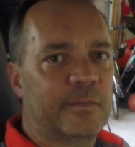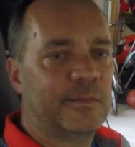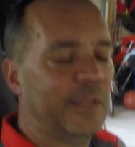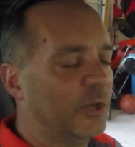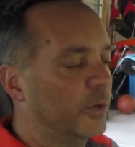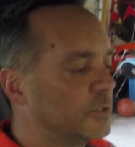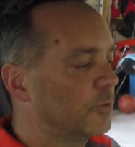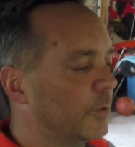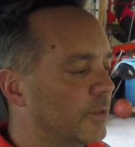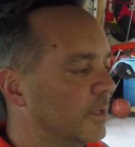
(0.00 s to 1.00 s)
you can only
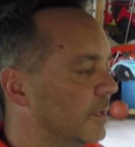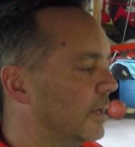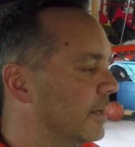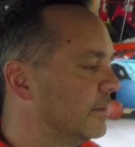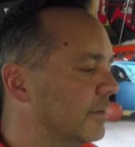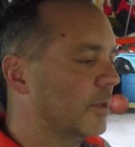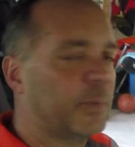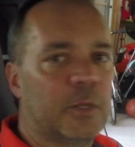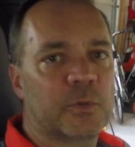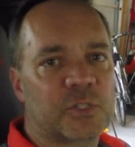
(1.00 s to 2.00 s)
do with the
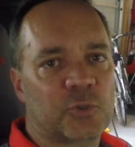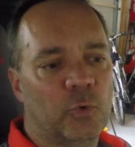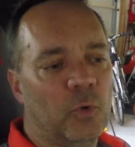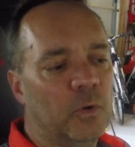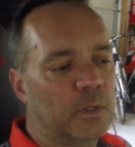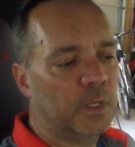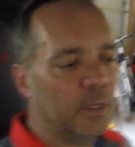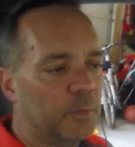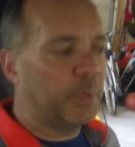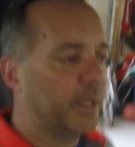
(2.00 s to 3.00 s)
PWIS tool.
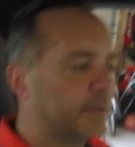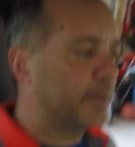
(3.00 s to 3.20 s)
But